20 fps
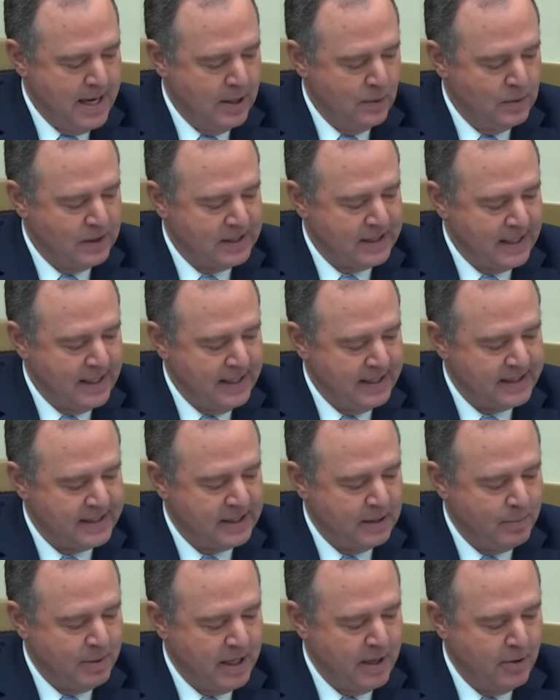and was
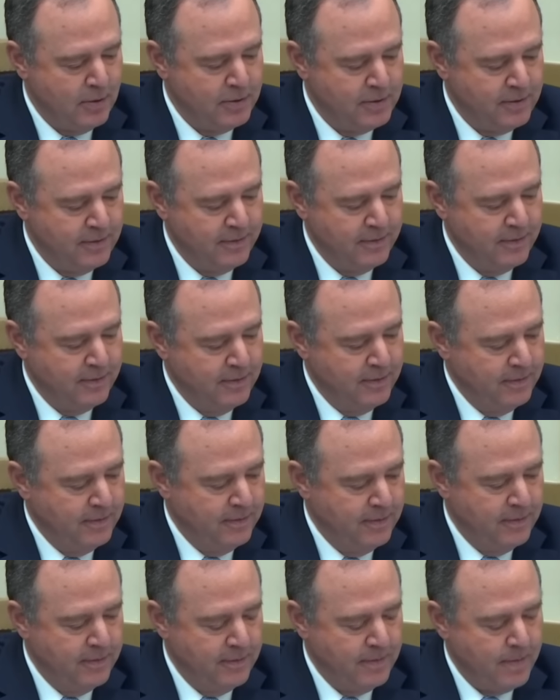asked about
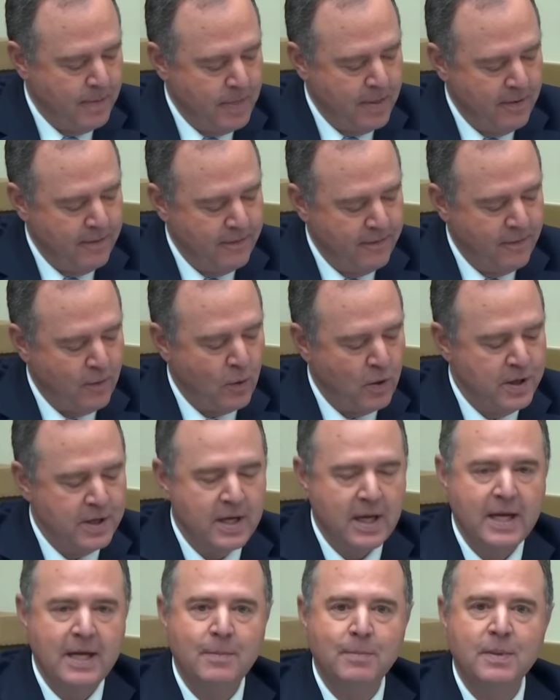4
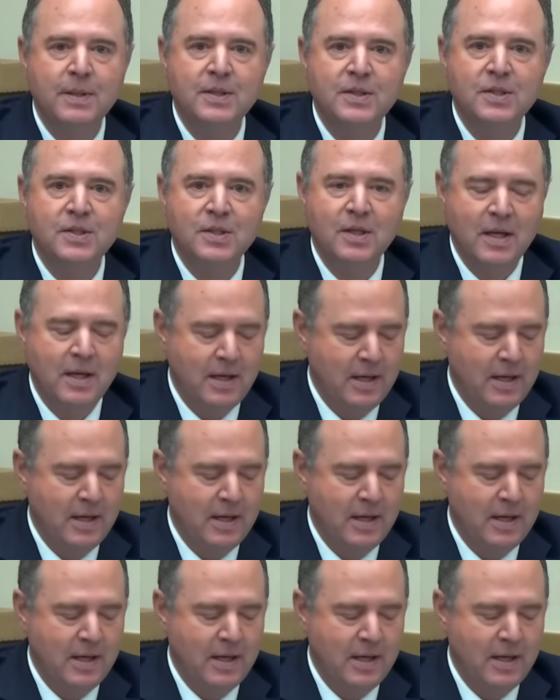indictments